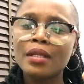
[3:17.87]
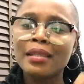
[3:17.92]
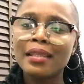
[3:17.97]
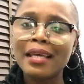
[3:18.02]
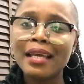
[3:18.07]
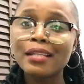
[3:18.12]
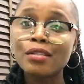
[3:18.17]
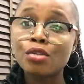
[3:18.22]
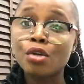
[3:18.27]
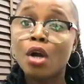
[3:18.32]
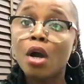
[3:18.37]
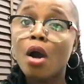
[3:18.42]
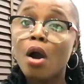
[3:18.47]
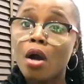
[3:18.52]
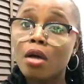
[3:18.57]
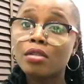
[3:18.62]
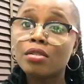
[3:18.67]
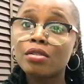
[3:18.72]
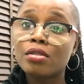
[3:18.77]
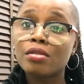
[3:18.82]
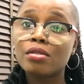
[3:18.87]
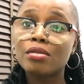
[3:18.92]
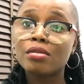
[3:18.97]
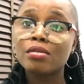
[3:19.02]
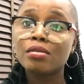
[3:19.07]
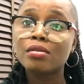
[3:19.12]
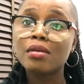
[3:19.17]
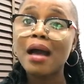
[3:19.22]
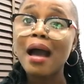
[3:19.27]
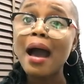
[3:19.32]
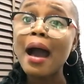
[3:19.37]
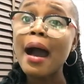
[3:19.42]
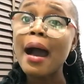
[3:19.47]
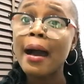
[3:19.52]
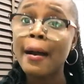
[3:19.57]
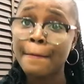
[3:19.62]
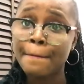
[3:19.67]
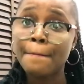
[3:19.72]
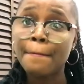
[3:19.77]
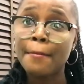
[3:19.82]
there to cause
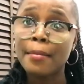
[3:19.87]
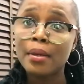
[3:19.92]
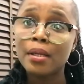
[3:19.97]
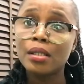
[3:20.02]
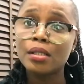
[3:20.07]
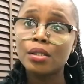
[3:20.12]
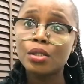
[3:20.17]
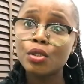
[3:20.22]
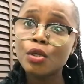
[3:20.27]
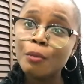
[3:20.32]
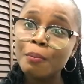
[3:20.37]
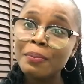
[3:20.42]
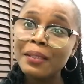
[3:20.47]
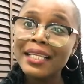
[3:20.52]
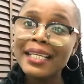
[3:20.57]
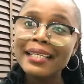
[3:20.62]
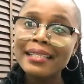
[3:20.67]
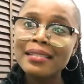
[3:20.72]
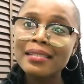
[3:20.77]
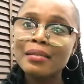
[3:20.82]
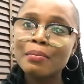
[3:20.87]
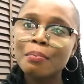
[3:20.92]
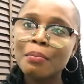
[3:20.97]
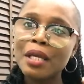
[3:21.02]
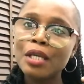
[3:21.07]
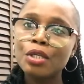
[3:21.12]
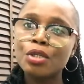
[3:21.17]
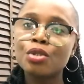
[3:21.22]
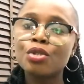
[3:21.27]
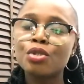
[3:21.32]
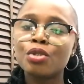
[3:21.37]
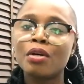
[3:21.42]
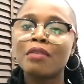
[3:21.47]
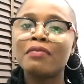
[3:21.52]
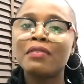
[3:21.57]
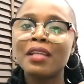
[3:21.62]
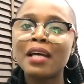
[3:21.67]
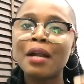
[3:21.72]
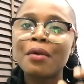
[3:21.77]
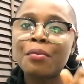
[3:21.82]
harm. So please make use
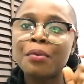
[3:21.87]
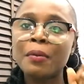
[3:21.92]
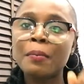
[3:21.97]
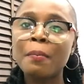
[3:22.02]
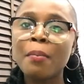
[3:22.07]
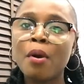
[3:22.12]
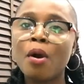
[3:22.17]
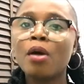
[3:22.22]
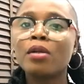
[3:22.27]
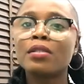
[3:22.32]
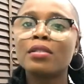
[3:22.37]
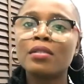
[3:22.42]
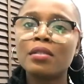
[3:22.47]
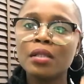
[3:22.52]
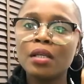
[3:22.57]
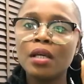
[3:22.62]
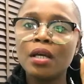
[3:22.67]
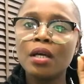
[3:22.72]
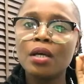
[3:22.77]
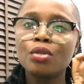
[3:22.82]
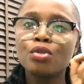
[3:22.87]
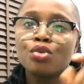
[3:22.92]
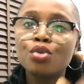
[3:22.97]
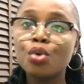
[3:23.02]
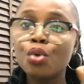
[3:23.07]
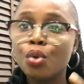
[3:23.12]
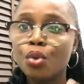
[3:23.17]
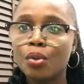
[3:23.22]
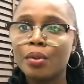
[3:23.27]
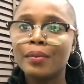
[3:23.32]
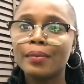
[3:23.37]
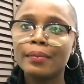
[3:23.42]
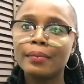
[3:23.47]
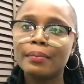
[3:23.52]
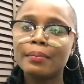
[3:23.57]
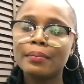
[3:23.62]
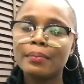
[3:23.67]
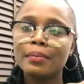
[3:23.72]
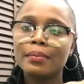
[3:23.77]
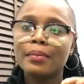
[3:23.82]
of that report tool.
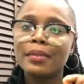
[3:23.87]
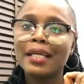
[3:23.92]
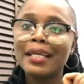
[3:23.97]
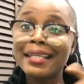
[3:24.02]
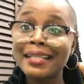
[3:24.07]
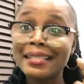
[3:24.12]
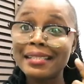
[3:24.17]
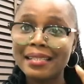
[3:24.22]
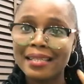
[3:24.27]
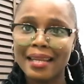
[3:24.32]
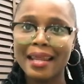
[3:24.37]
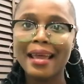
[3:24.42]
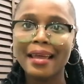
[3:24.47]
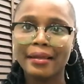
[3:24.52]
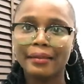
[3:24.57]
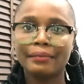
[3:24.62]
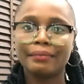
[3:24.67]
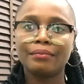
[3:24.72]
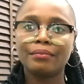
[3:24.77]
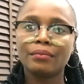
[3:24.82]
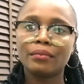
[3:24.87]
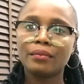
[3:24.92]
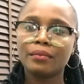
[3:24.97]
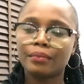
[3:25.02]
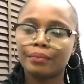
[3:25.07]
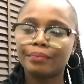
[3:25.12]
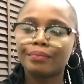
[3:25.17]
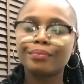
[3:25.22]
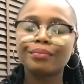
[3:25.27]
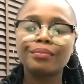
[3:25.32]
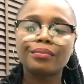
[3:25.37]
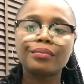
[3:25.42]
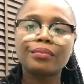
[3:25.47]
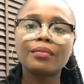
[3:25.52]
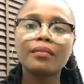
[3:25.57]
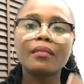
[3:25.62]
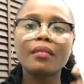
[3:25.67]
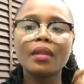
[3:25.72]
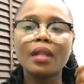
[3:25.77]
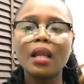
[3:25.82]
It is there.
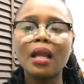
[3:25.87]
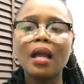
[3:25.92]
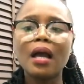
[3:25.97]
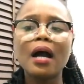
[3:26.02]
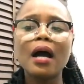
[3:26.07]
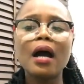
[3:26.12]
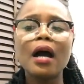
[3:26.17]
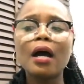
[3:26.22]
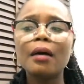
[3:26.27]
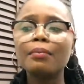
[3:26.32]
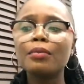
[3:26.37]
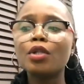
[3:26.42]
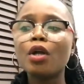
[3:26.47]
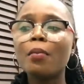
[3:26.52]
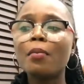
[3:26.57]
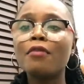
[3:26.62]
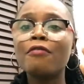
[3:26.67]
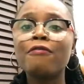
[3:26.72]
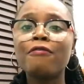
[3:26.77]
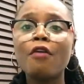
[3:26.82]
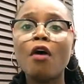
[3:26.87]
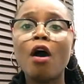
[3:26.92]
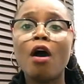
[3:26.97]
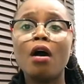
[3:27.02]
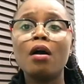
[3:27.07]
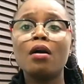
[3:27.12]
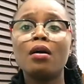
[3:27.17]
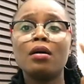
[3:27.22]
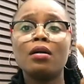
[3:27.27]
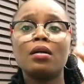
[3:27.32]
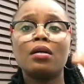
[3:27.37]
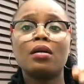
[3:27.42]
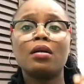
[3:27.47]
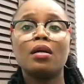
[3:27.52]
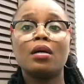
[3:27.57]
Number four,